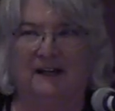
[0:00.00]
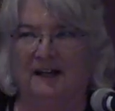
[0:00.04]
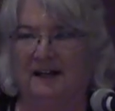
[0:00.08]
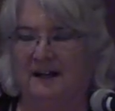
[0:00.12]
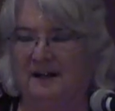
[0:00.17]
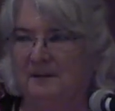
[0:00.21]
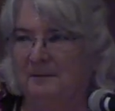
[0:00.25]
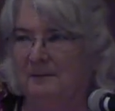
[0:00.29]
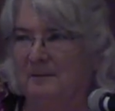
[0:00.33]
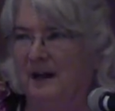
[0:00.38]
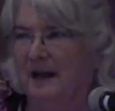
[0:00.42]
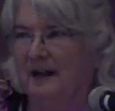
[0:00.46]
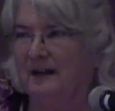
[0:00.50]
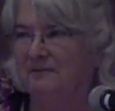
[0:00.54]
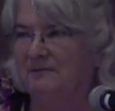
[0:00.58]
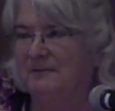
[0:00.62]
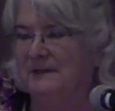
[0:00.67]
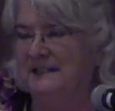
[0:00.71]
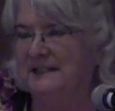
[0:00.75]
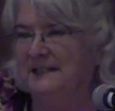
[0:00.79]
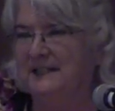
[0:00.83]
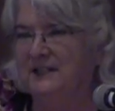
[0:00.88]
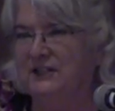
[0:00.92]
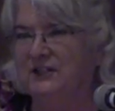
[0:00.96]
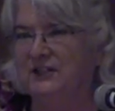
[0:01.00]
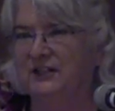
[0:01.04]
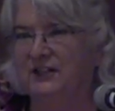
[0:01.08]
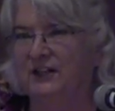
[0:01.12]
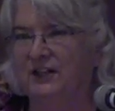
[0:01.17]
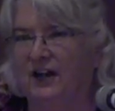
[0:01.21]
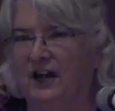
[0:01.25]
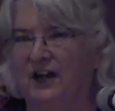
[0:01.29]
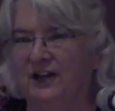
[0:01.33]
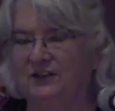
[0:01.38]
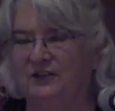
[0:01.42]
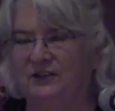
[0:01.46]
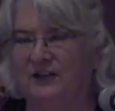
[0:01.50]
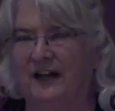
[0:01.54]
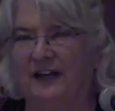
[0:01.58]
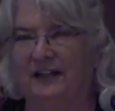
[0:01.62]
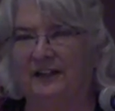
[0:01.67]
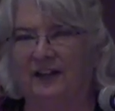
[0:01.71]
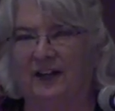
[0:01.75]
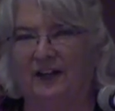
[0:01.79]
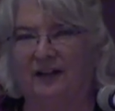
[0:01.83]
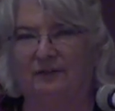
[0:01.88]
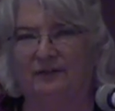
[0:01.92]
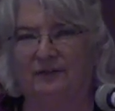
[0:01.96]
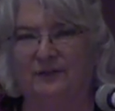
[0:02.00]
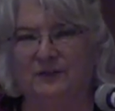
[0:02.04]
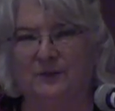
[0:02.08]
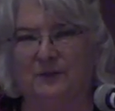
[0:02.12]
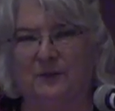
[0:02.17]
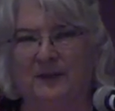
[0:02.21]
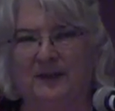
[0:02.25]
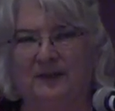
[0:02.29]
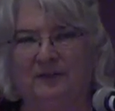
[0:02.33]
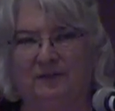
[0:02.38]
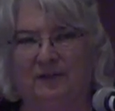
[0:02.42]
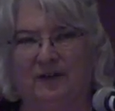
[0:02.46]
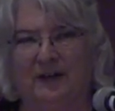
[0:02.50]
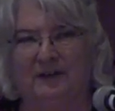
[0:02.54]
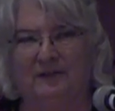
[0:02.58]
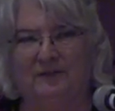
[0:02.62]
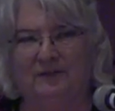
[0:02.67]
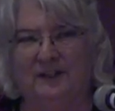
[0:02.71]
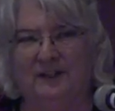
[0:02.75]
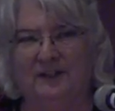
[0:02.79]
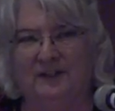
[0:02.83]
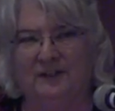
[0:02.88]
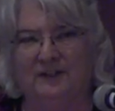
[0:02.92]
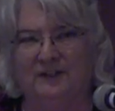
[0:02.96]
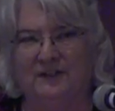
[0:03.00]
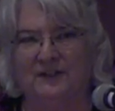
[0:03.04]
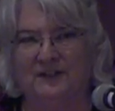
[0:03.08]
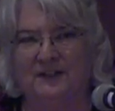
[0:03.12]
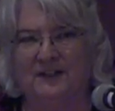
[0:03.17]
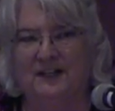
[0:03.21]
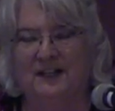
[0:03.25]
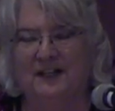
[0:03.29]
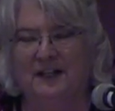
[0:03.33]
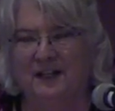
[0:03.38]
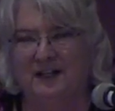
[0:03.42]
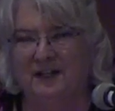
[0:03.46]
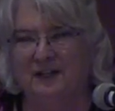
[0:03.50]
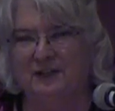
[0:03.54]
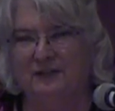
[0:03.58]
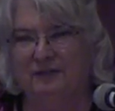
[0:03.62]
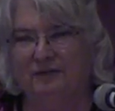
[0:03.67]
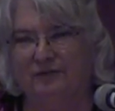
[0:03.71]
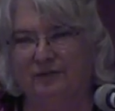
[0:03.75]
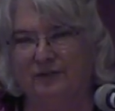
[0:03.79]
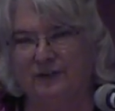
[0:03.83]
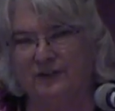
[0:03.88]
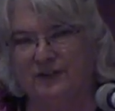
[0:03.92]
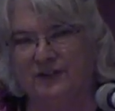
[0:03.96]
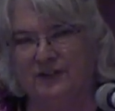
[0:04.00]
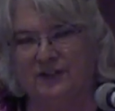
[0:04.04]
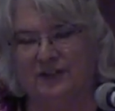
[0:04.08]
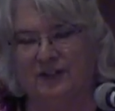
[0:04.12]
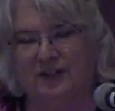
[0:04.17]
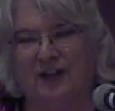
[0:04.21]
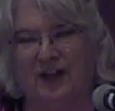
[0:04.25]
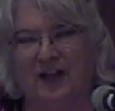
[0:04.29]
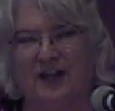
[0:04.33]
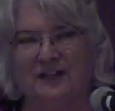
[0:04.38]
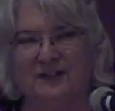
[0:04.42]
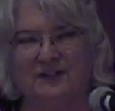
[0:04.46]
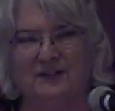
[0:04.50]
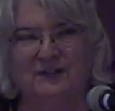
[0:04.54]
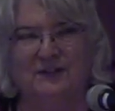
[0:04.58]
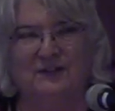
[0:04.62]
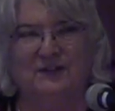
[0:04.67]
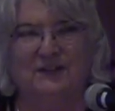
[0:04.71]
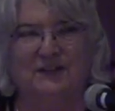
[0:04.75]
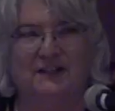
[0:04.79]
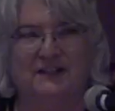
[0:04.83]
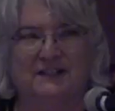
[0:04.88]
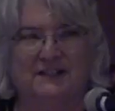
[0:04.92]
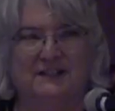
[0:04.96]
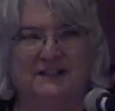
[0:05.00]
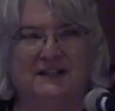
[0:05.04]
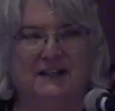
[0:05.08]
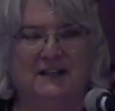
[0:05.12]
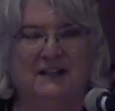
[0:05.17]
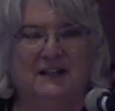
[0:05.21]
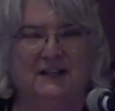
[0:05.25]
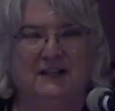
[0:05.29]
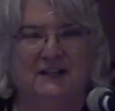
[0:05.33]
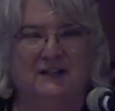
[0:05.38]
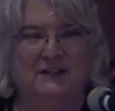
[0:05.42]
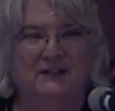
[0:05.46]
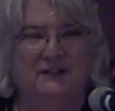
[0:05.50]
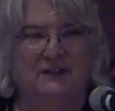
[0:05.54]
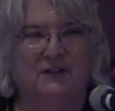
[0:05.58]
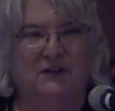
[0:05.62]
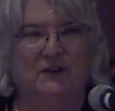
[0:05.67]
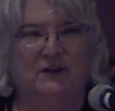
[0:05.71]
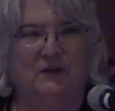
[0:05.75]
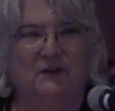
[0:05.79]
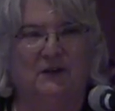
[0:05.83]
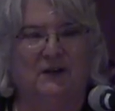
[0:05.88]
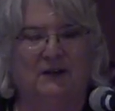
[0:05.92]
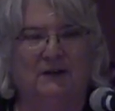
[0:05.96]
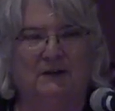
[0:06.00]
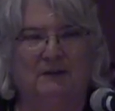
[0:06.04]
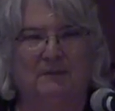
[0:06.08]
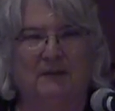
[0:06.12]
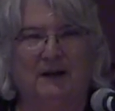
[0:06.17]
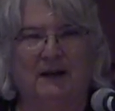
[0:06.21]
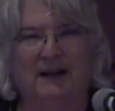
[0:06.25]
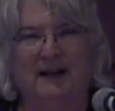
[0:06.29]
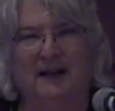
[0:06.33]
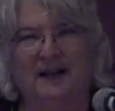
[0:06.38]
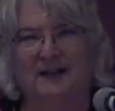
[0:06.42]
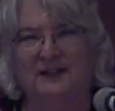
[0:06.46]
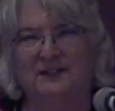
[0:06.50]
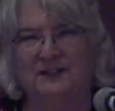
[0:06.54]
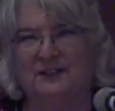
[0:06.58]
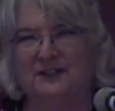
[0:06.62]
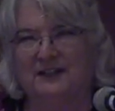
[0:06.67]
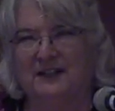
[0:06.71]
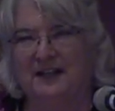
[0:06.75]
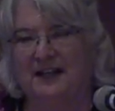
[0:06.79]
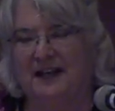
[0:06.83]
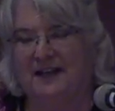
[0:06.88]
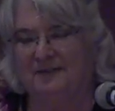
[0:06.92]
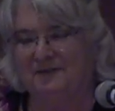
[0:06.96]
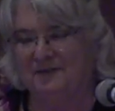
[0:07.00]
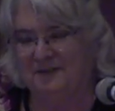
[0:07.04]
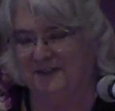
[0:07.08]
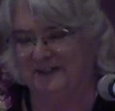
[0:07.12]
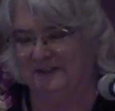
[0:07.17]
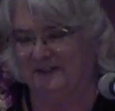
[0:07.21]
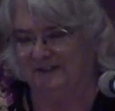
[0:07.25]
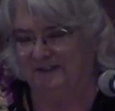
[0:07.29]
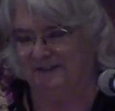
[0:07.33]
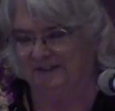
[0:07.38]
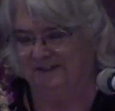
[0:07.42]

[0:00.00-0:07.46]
I've been teaching contract law for 25 years to first-year law students, so I actually have to